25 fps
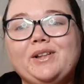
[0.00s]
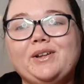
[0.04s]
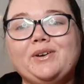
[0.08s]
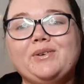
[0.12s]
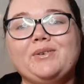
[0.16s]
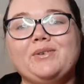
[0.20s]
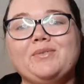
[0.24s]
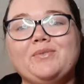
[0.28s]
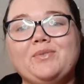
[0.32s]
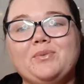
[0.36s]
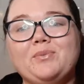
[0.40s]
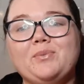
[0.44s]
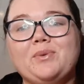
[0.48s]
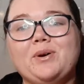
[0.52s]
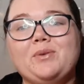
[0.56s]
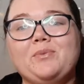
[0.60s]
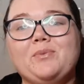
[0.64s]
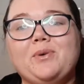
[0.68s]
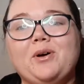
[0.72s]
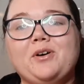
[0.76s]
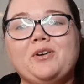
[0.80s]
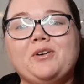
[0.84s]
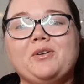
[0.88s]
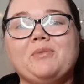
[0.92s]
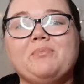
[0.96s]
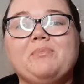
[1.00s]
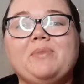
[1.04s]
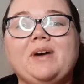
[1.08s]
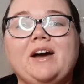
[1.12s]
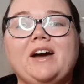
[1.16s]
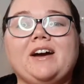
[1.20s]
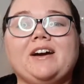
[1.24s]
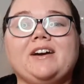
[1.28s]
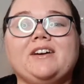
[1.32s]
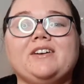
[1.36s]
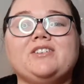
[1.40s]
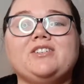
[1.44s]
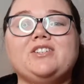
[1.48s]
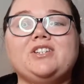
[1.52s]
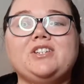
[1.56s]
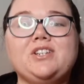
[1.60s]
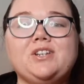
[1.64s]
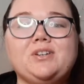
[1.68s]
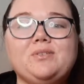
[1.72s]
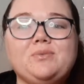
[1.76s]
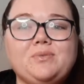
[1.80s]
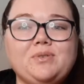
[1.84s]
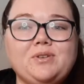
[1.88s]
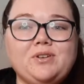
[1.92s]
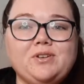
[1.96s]
Hello everyone, welcome back
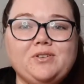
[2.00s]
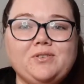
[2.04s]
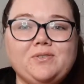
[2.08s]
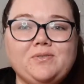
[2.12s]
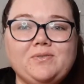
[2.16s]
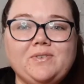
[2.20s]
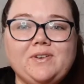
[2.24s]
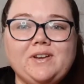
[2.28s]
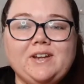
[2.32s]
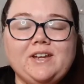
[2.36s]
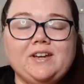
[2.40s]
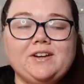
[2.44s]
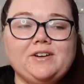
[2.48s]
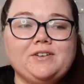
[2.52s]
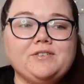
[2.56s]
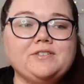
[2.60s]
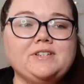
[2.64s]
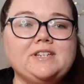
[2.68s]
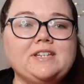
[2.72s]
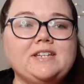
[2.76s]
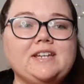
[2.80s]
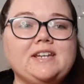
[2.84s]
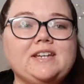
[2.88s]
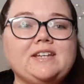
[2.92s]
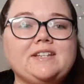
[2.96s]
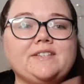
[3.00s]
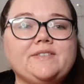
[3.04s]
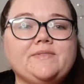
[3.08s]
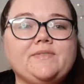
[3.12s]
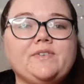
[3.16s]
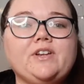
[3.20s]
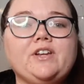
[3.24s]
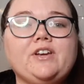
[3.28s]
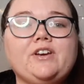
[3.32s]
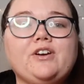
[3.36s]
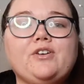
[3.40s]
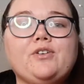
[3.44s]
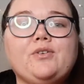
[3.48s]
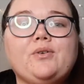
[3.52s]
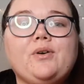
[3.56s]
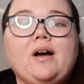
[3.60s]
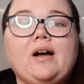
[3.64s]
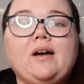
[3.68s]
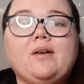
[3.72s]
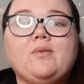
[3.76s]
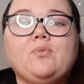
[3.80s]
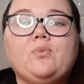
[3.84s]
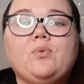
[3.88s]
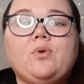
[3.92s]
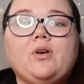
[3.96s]
to a new video. Today's video
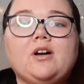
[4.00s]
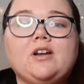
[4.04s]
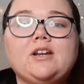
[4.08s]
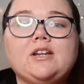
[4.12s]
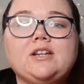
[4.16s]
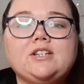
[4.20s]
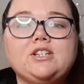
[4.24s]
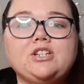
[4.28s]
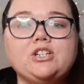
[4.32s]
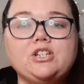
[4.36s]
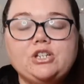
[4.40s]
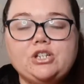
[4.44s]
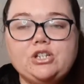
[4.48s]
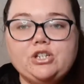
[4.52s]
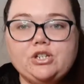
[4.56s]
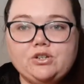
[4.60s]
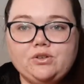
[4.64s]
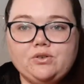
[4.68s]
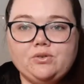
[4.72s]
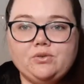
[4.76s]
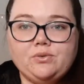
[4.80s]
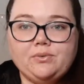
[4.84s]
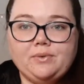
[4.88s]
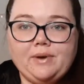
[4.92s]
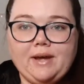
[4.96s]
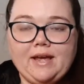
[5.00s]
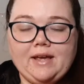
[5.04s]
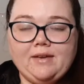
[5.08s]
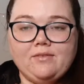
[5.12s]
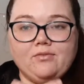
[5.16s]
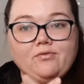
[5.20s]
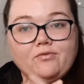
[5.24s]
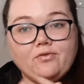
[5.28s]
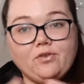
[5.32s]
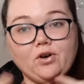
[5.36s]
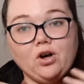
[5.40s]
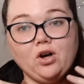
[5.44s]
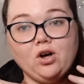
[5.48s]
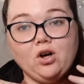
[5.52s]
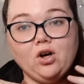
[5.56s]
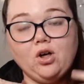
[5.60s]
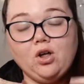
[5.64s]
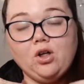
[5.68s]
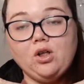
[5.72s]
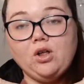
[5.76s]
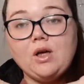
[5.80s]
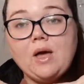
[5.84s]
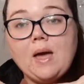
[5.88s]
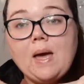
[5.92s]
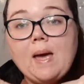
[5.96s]
I wanted to do a
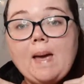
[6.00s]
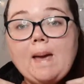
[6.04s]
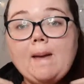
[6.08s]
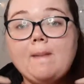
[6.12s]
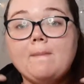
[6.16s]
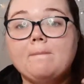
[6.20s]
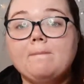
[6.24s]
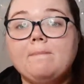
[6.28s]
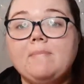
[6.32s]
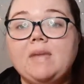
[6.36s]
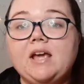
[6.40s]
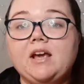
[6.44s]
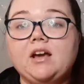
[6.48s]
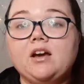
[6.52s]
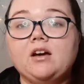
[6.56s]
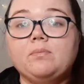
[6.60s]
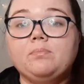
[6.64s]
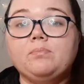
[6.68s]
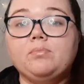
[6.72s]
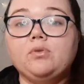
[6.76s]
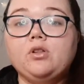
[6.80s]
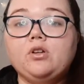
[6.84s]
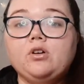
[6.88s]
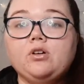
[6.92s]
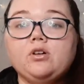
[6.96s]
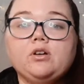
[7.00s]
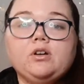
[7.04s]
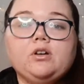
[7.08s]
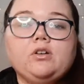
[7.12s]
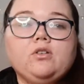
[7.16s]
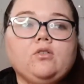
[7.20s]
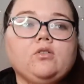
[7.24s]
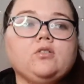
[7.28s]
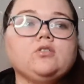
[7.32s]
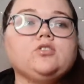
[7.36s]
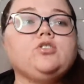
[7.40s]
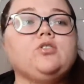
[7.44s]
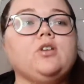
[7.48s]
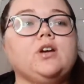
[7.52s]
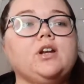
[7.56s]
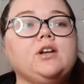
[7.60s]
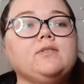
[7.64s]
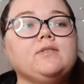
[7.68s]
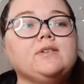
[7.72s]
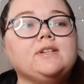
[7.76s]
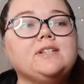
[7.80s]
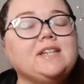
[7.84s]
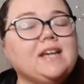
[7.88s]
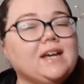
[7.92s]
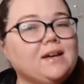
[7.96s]
fall makeup look, or try to
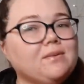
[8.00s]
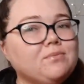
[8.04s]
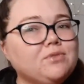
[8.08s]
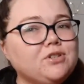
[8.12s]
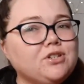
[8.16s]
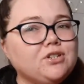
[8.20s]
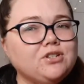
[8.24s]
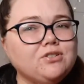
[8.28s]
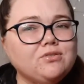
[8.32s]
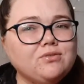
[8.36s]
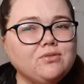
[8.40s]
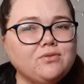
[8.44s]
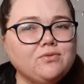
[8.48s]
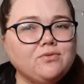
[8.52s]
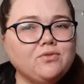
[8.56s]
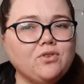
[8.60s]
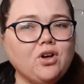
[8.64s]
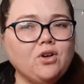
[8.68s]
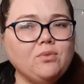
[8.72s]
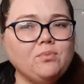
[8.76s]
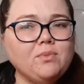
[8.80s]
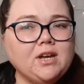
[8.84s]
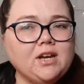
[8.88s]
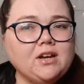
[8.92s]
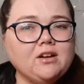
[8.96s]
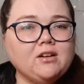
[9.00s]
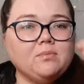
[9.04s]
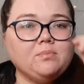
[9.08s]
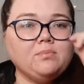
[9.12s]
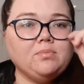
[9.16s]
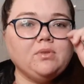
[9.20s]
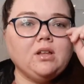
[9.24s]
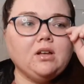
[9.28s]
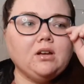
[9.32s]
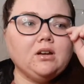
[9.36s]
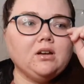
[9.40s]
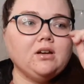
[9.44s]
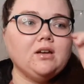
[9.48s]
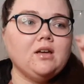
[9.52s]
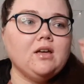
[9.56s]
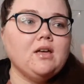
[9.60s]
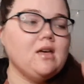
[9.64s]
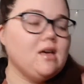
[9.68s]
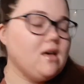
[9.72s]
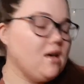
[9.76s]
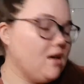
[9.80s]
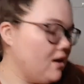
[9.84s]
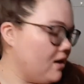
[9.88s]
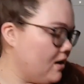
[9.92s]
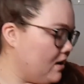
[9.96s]
attempt to do a fall makeup look.
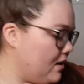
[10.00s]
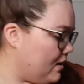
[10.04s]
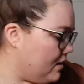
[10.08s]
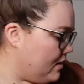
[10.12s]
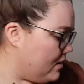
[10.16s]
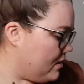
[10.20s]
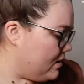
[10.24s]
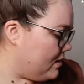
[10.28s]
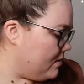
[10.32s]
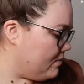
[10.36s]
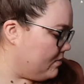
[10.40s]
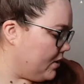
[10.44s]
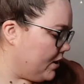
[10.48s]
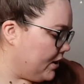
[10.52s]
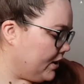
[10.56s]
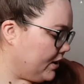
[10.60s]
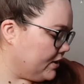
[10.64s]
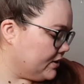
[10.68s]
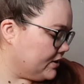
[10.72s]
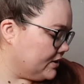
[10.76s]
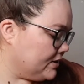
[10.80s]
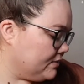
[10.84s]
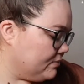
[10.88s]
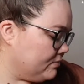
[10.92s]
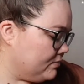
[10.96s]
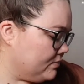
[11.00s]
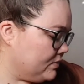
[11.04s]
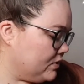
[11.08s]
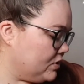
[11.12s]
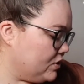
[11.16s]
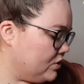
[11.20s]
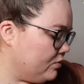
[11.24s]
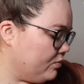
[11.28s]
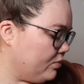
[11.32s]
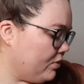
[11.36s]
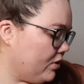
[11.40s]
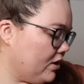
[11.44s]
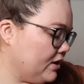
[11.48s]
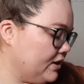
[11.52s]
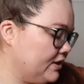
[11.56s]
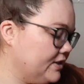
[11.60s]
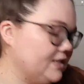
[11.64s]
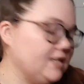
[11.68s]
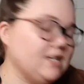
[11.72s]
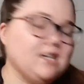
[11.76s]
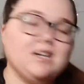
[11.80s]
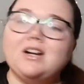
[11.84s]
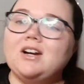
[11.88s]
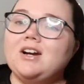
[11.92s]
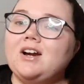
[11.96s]
I got some new products
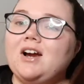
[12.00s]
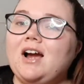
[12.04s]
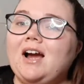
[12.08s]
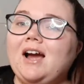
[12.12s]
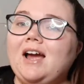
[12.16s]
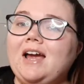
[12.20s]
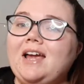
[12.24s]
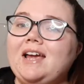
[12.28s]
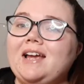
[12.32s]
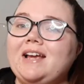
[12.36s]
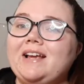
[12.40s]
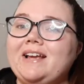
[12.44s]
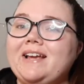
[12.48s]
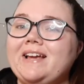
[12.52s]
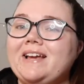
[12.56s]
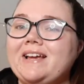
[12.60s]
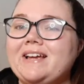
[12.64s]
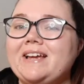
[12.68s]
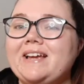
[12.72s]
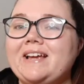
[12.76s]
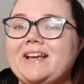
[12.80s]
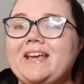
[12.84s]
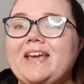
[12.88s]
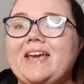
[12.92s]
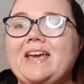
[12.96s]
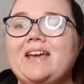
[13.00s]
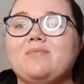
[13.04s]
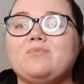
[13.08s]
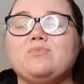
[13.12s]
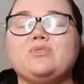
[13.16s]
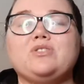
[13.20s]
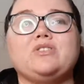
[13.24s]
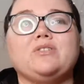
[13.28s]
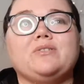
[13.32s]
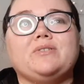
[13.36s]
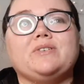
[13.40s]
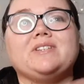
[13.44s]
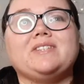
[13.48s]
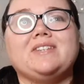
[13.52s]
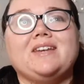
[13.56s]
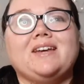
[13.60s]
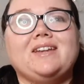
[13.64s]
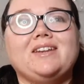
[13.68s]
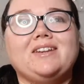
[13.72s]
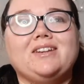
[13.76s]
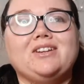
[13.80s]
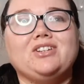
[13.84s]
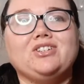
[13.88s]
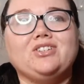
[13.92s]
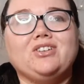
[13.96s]
here. I am so
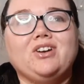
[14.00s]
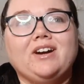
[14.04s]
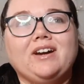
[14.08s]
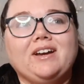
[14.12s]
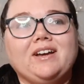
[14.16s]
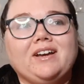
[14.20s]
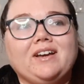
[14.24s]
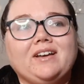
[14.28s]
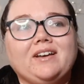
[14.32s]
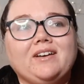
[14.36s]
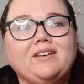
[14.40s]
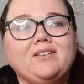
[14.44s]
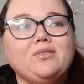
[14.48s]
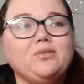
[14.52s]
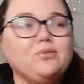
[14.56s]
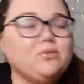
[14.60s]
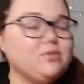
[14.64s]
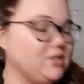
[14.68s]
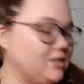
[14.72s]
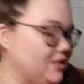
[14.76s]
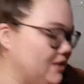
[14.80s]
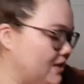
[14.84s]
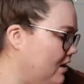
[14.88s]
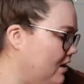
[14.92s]
excited to try it out.